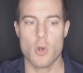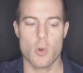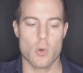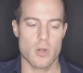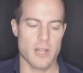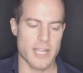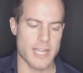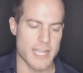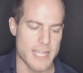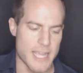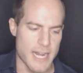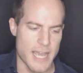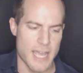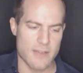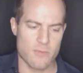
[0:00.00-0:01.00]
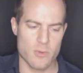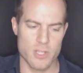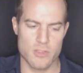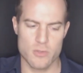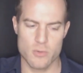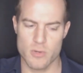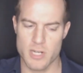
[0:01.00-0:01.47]
Or like I get
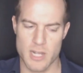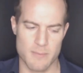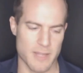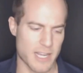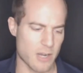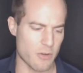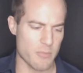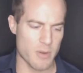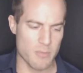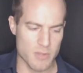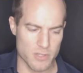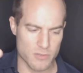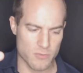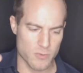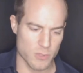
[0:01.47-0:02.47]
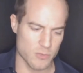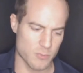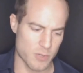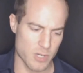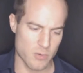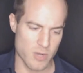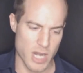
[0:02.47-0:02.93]
halfway through it, I'm like, I remember this first
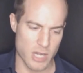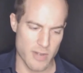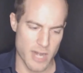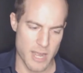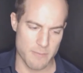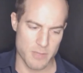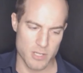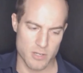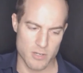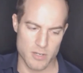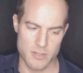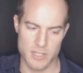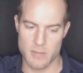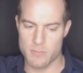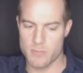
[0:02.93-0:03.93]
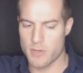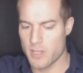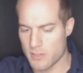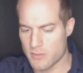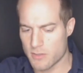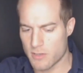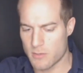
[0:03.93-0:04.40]
part where I grab here, and then I bring
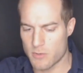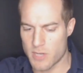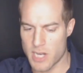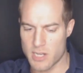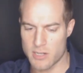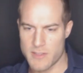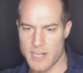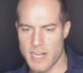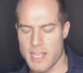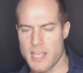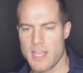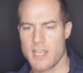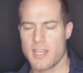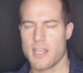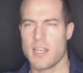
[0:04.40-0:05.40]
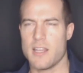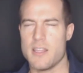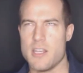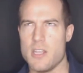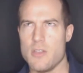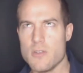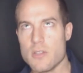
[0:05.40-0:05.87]
this arm around, and
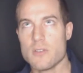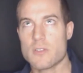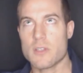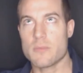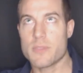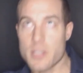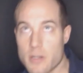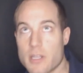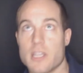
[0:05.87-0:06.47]
then you do something.